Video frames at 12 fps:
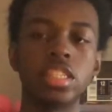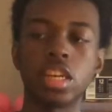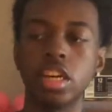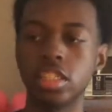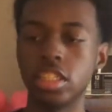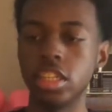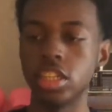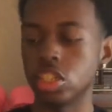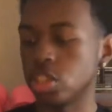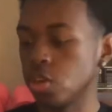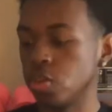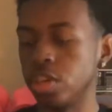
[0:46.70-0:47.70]
because they're
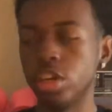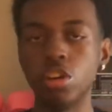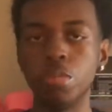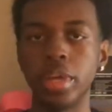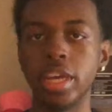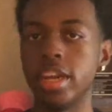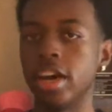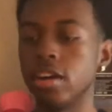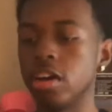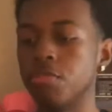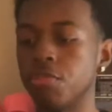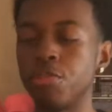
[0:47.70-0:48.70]
so dope, and I'll
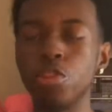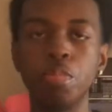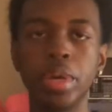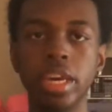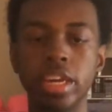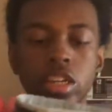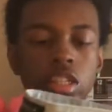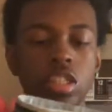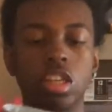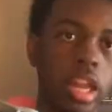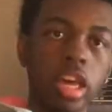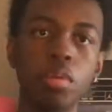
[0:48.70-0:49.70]
have a few pairs.
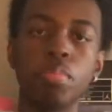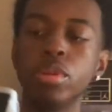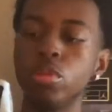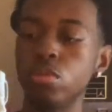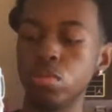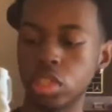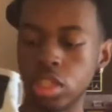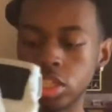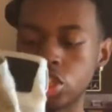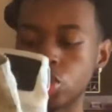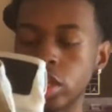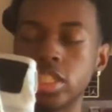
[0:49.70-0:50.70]
Light blue
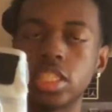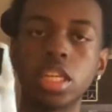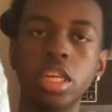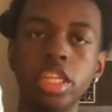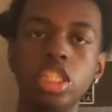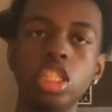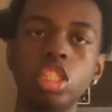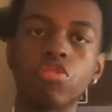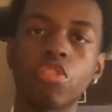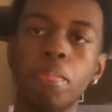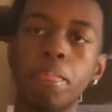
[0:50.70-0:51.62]
distressed skinny jeans from